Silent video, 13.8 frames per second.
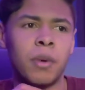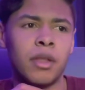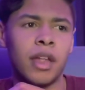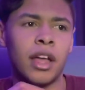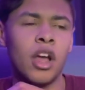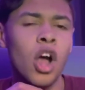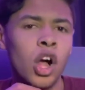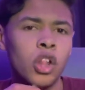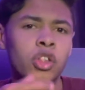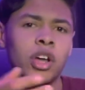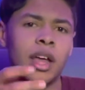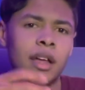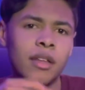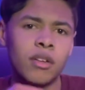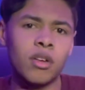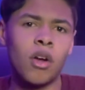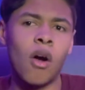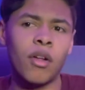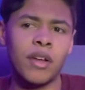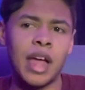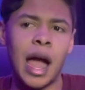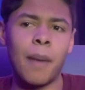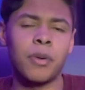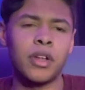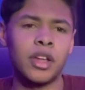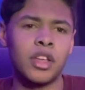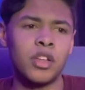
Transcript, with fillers: But, like, look at Colin Kaepernick.